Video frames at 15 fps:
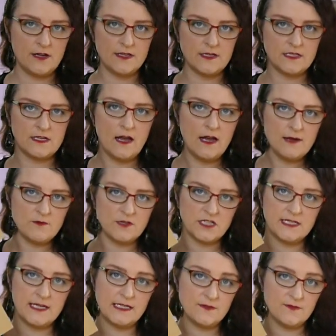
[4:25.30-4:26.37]
on the side, which
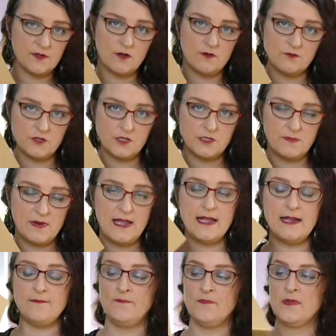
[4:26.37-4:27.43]
stands for Culture
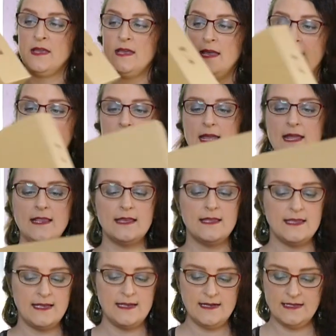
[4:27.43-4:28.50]
Japan, and
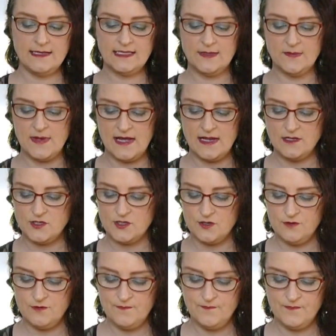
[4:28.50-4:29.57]
then a Smart
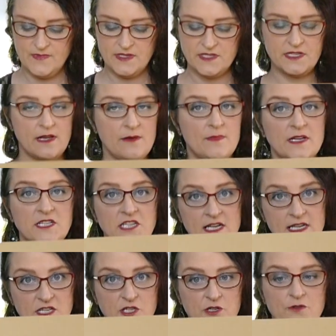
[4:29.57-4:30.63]
Doll designed by
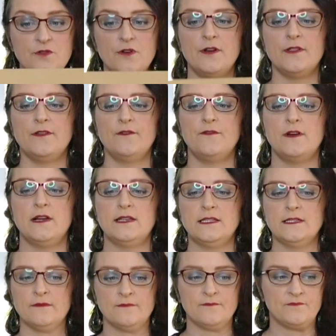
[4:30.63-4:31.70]
Danny Chu on the front.